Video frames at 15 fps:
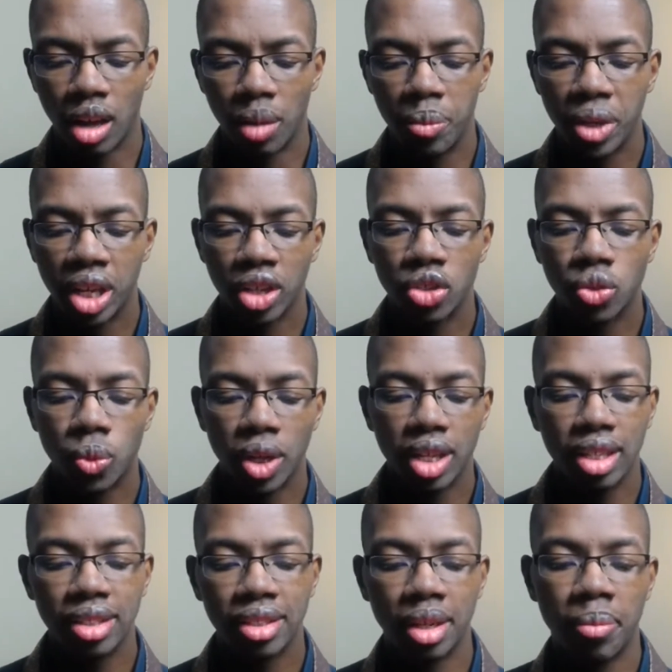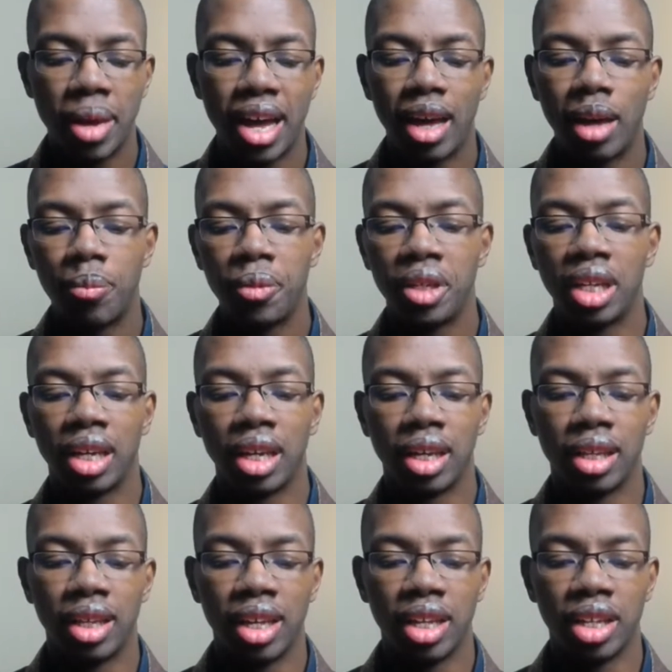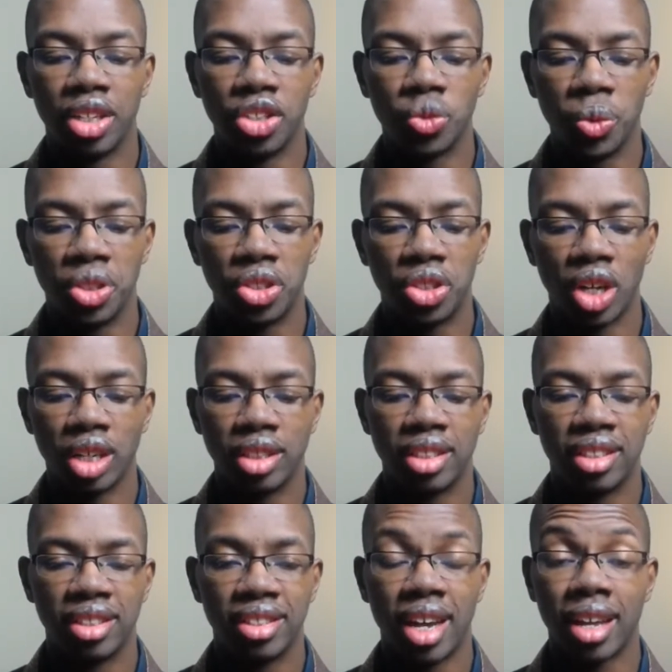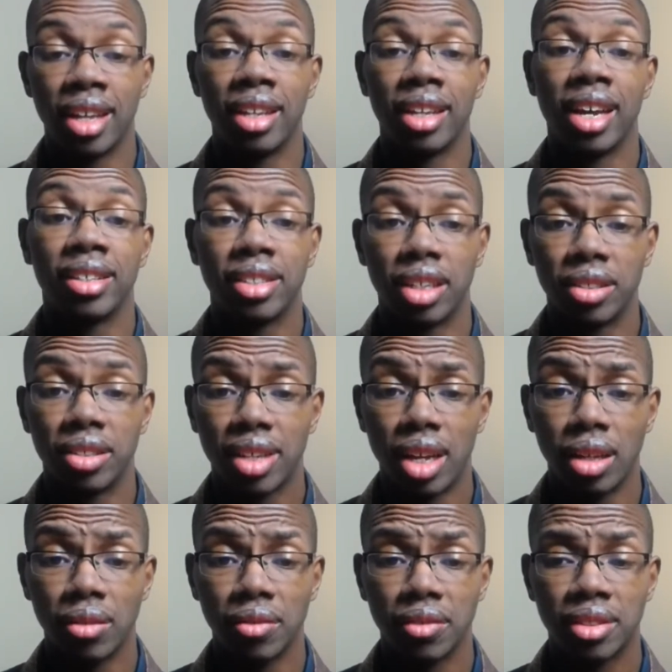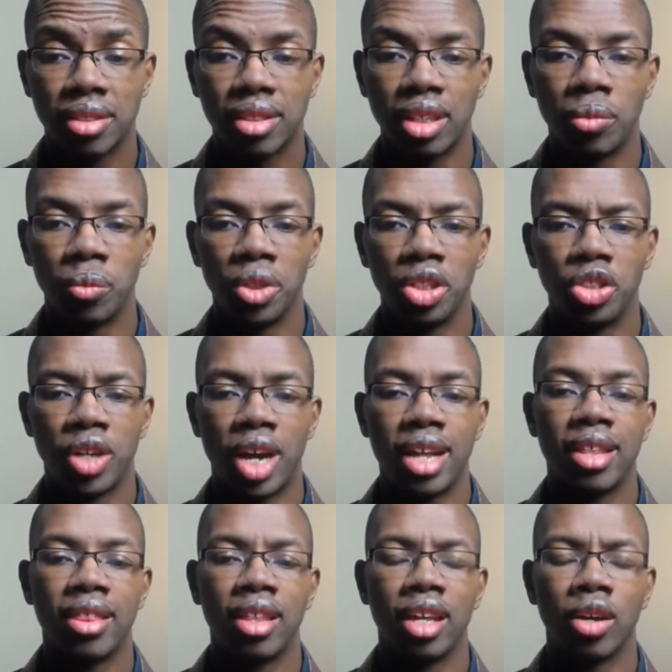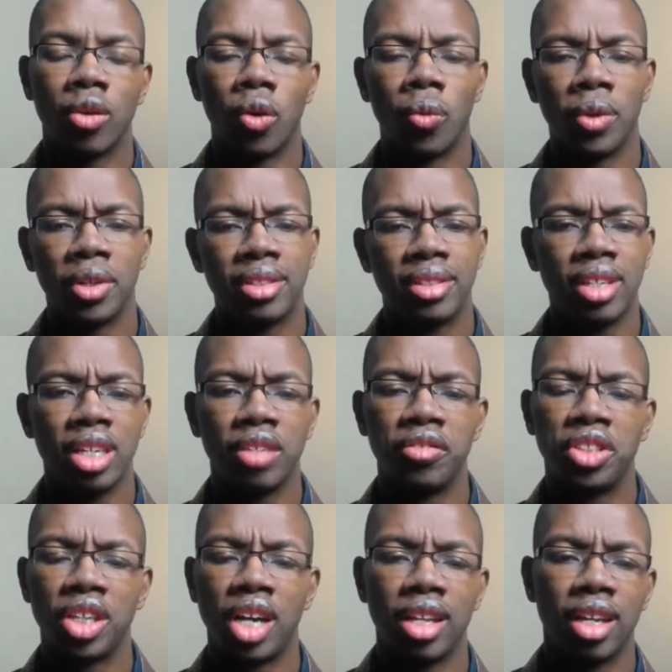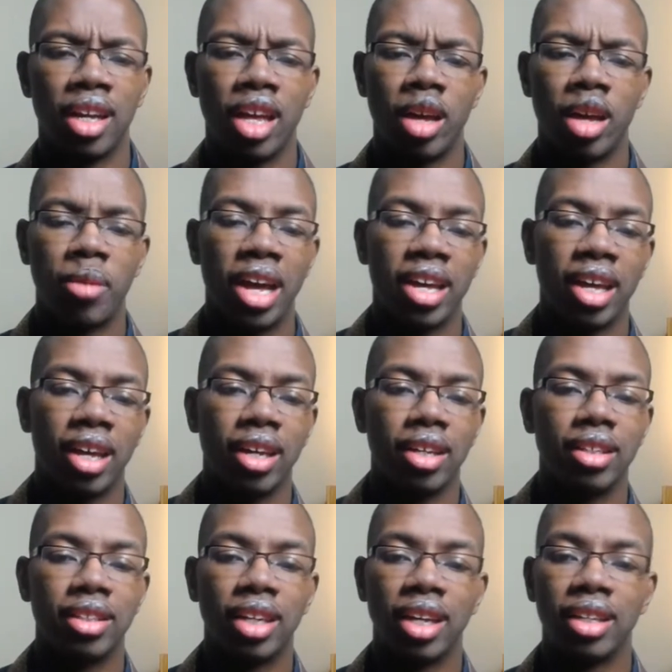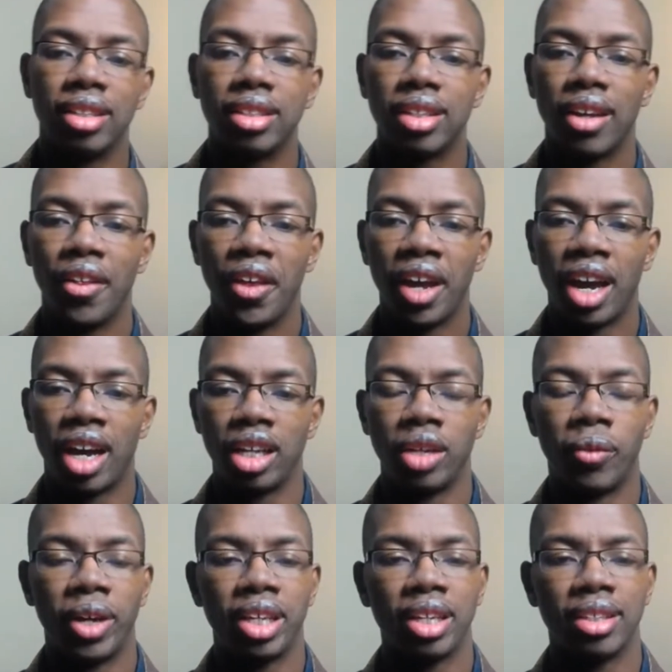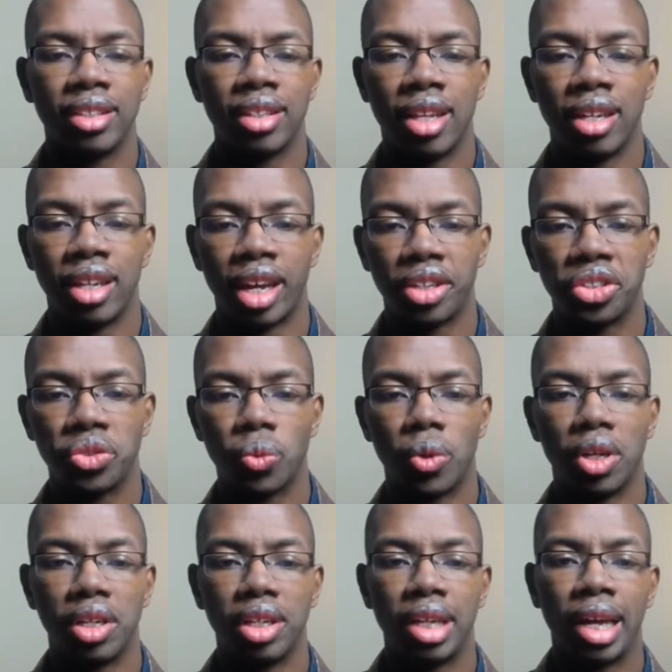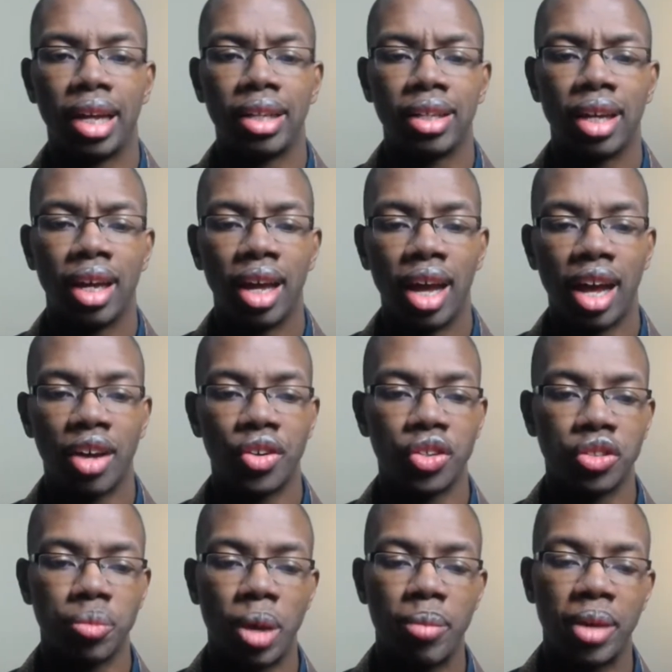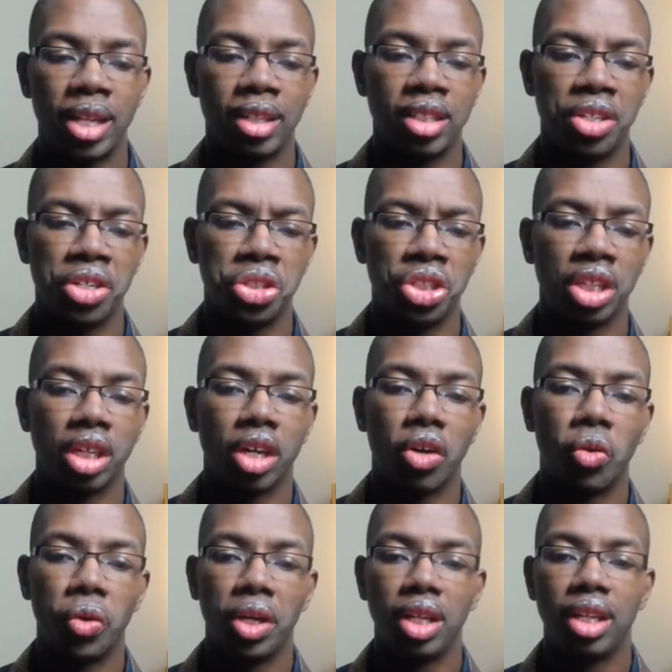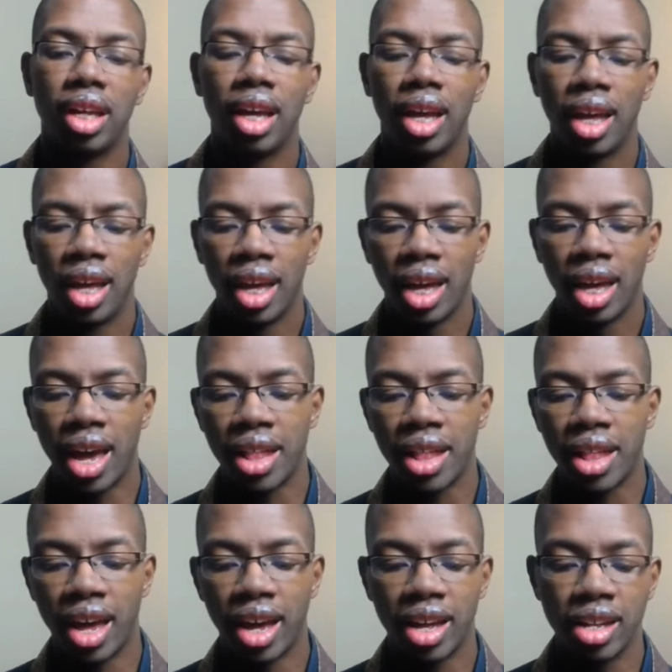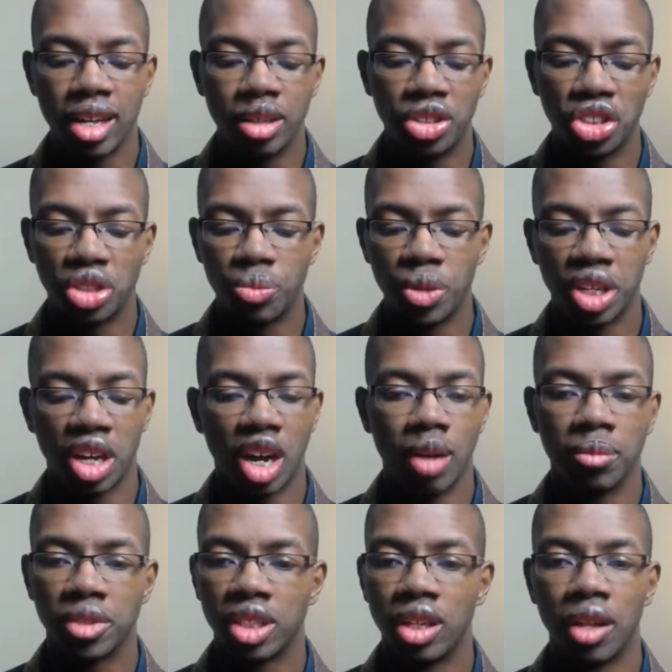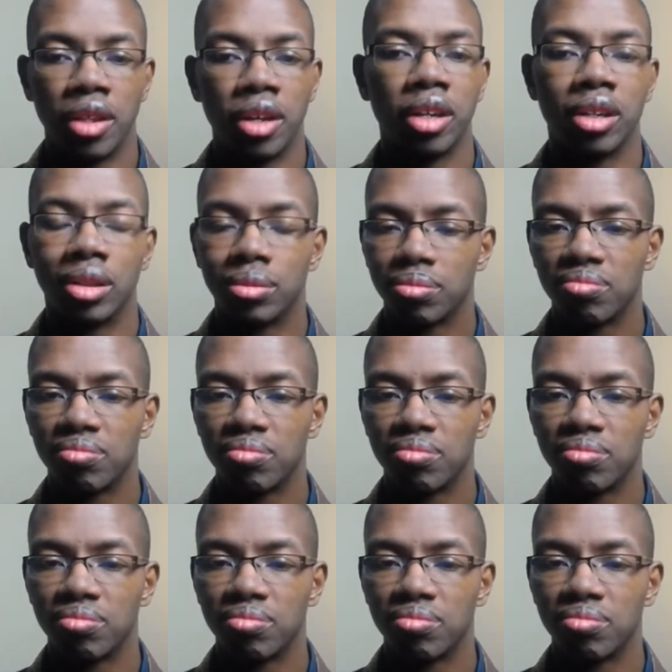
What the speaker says: Because what ends up happening is we start to second guess ourselves and we try to think, well, what state of jhana am I in? And how do I get to the next one? And how is my meditation going? And then it just becomes another